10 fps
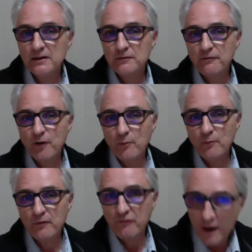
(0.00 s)
from
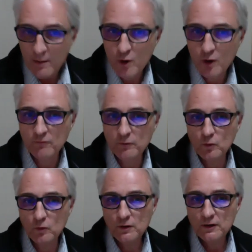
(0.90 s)
the framework of
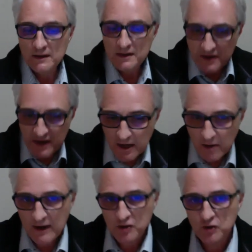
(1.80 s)
law now
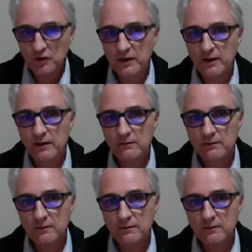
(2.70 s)
actually